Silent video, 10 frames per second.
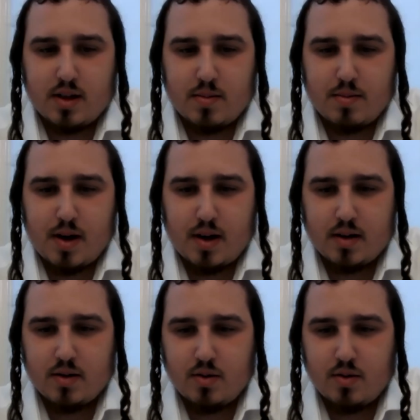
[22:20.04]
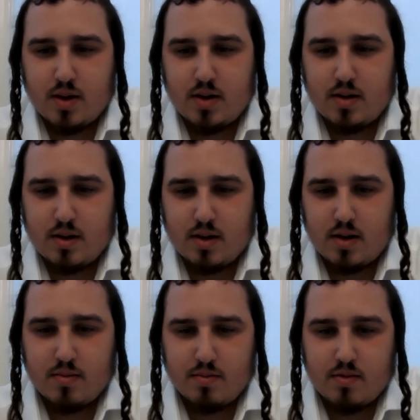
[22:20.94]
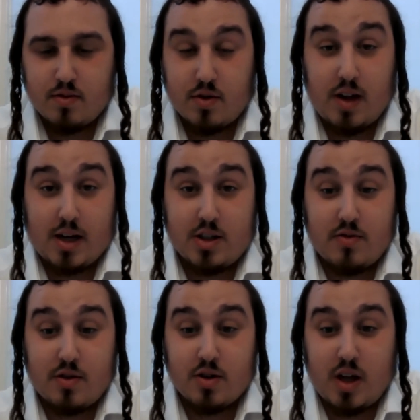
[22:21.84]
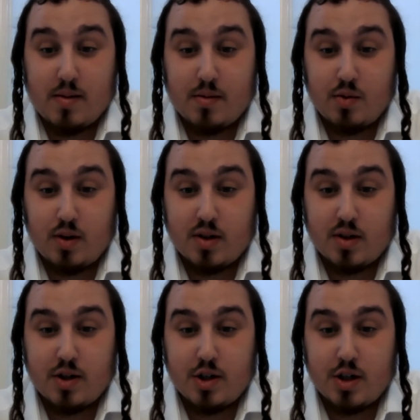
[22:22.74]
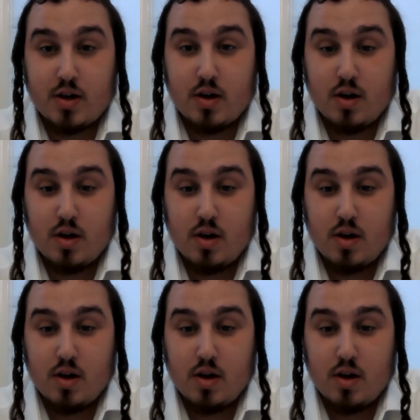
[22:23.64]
Let's get back into it. It's actually the first time I'm doing a screen share.